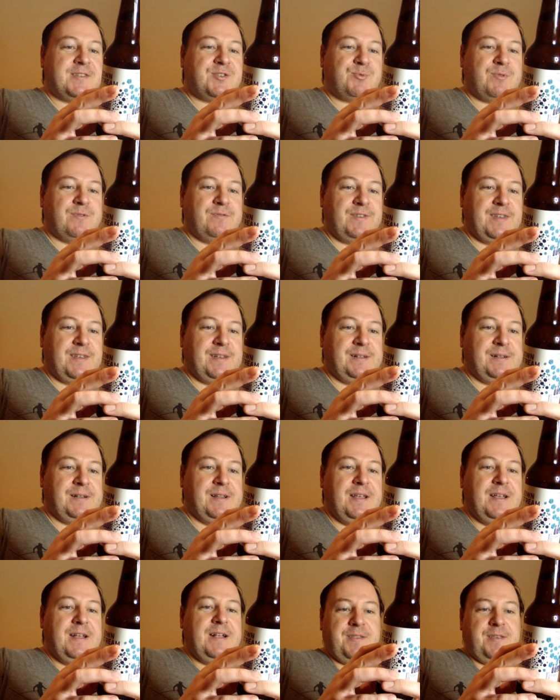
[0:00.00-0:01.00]
us to reveal
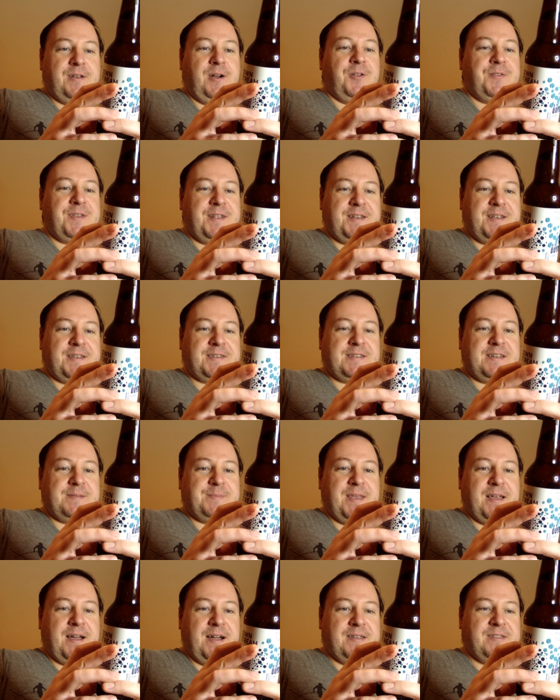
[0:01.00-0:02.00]
the authenticity
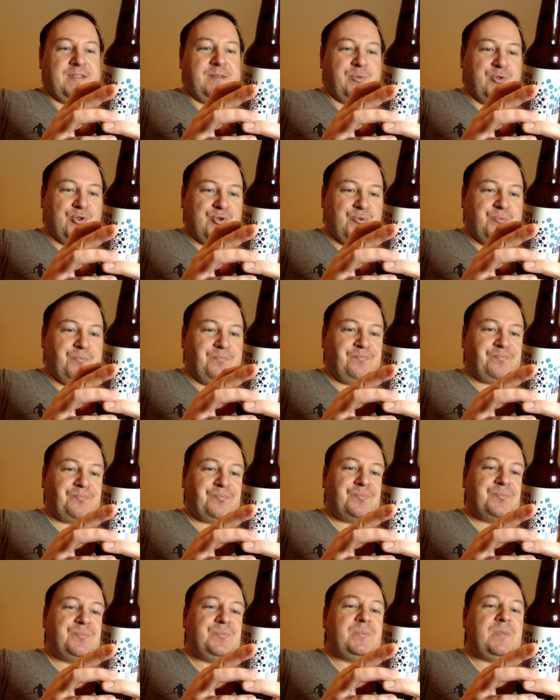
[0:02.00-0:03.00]
behind the brew.
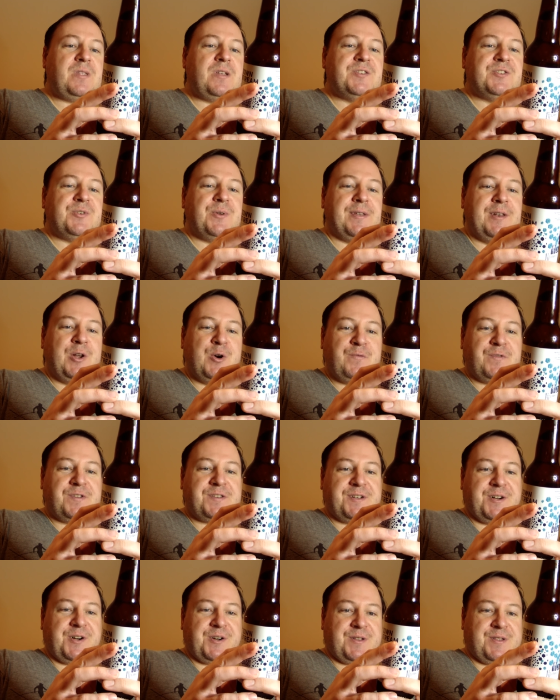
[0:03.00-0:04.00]
So you know for
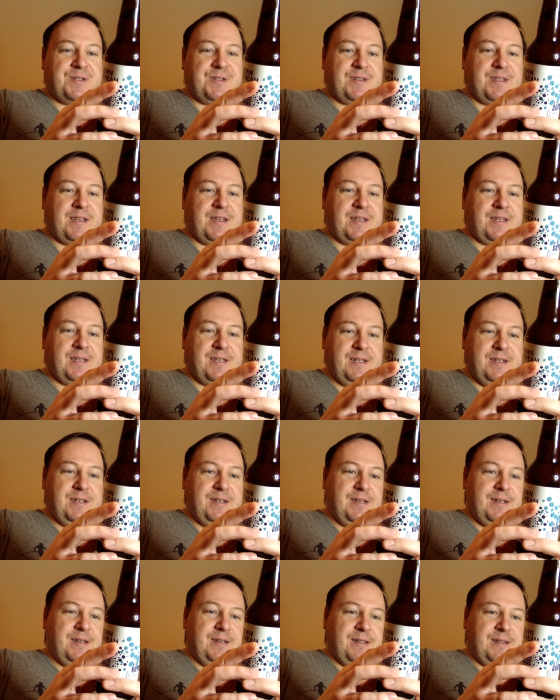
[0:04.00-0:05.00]
certain that
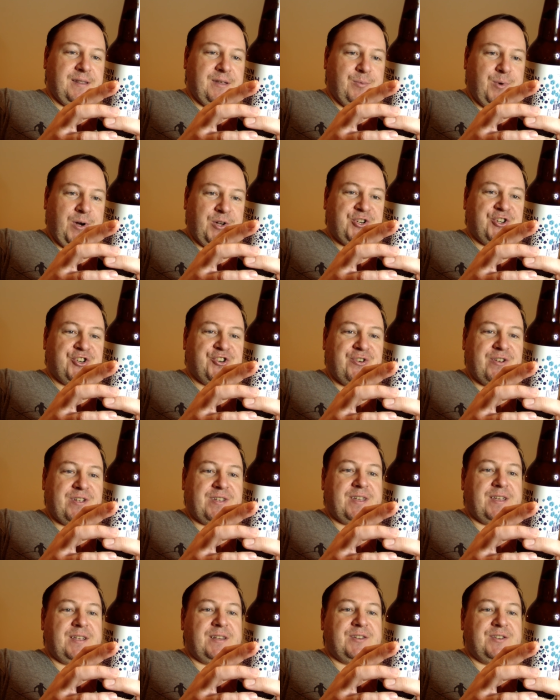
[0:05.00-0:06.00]
that what you're
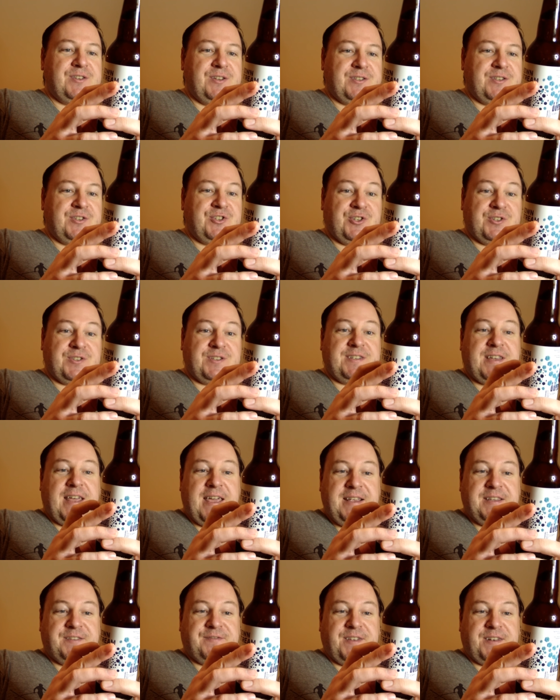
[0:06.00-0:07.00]
drinking doesn't just
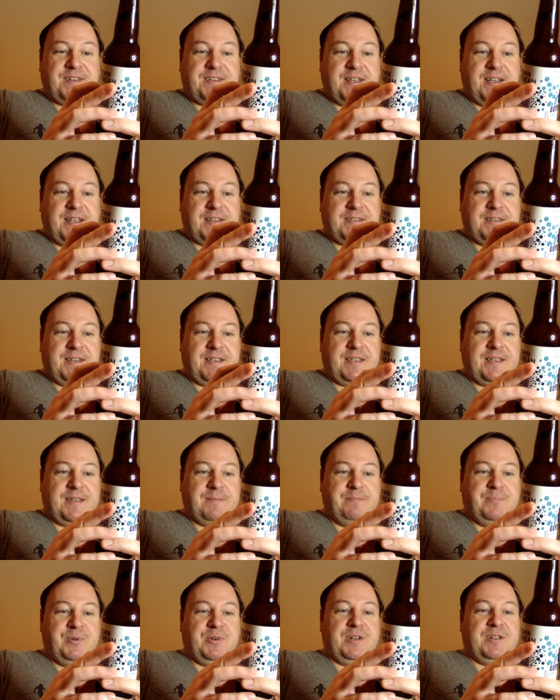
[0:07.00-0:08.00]
taste fantastic,
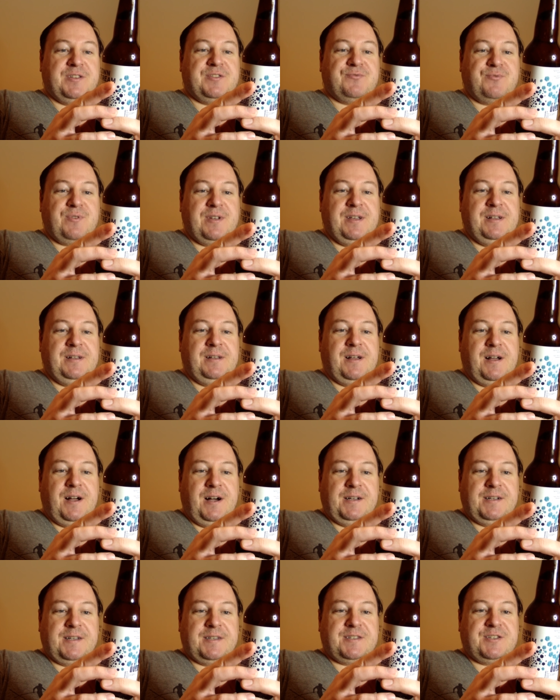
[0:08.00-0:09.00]
but it's real,
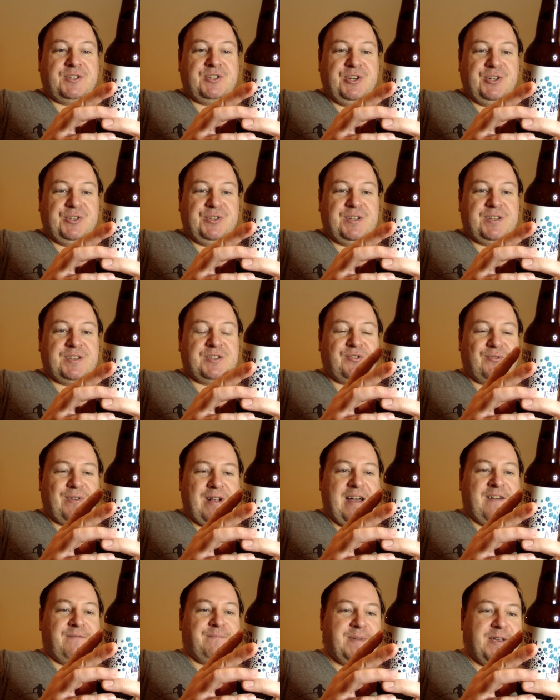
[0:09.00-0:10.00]
honest to goodness
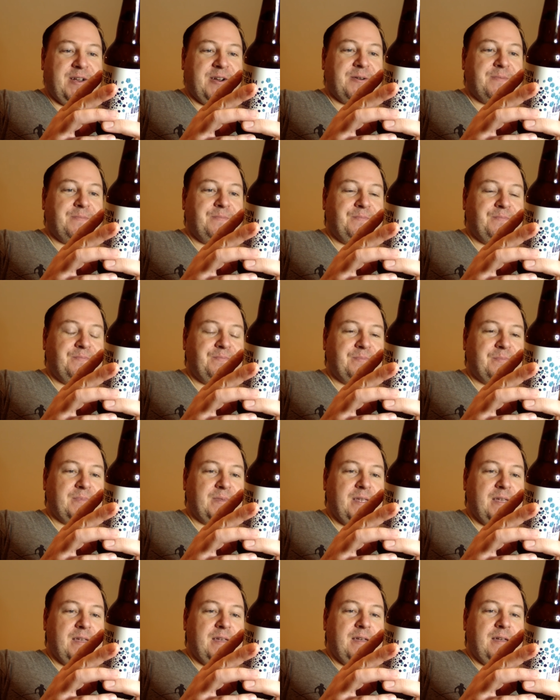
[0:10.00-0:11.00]
craft beer.
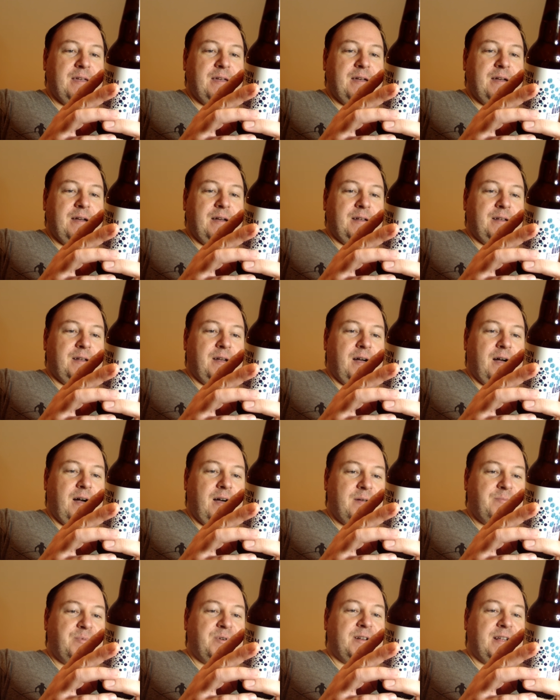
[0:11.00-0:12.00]

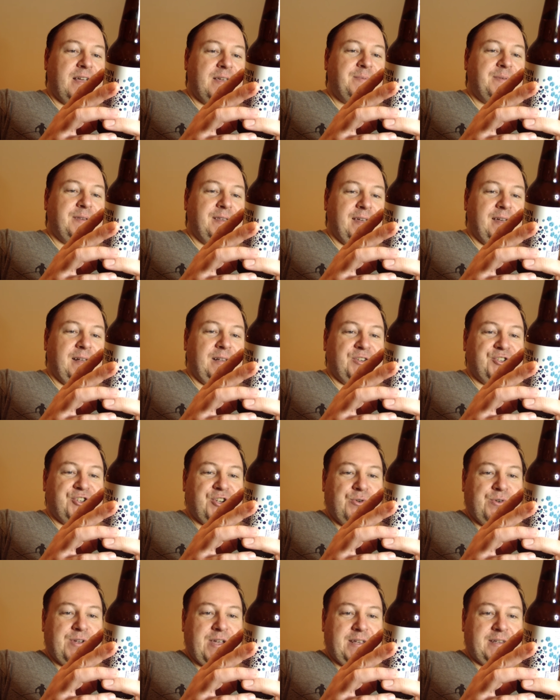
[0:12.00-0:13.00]
Hybrid IPL
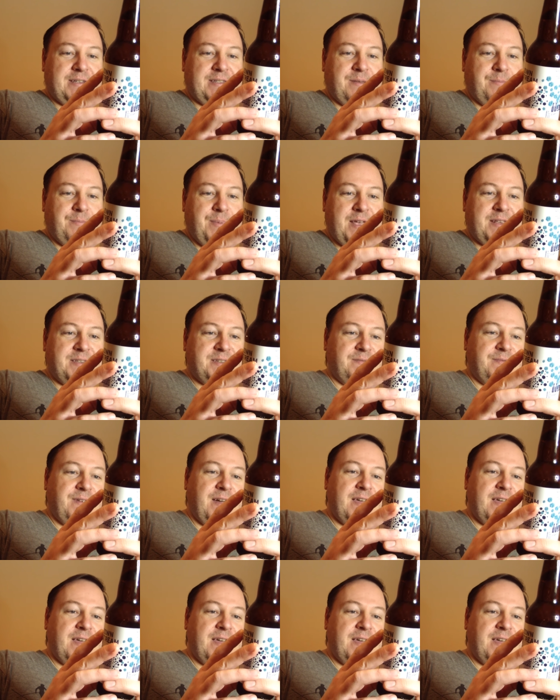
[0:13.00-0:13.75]
showcases the best of